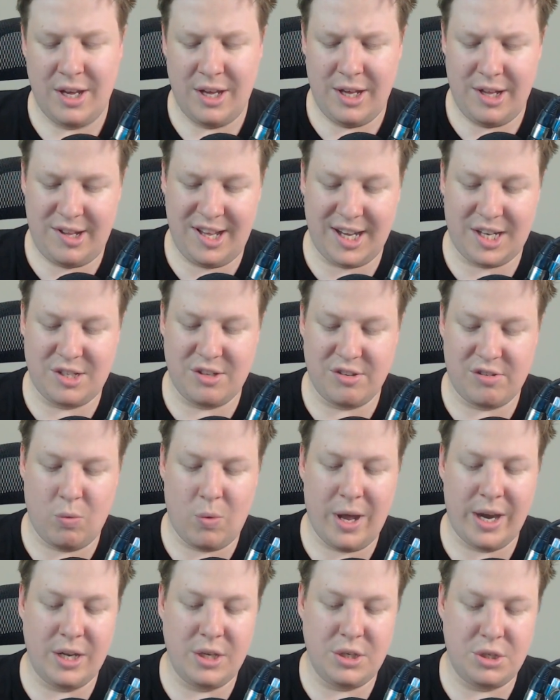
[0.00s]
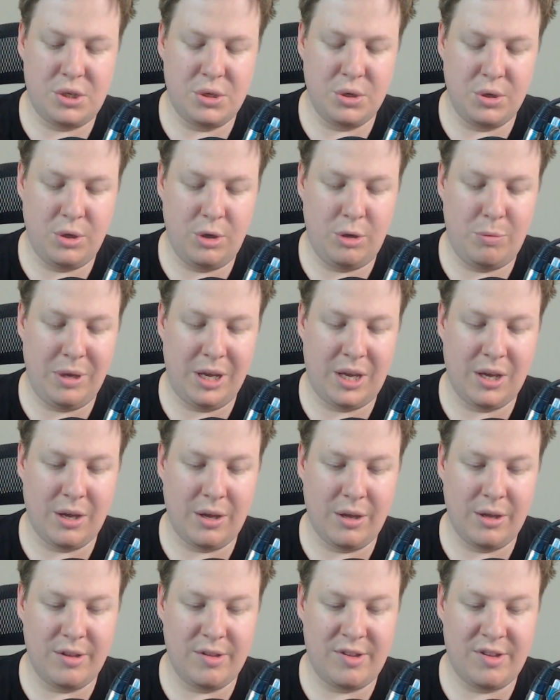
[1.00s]
Sectors 1 and 2,
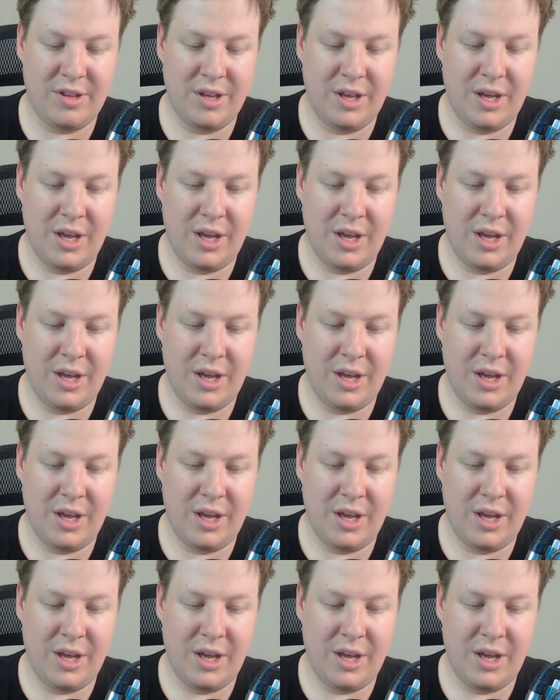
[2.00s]
because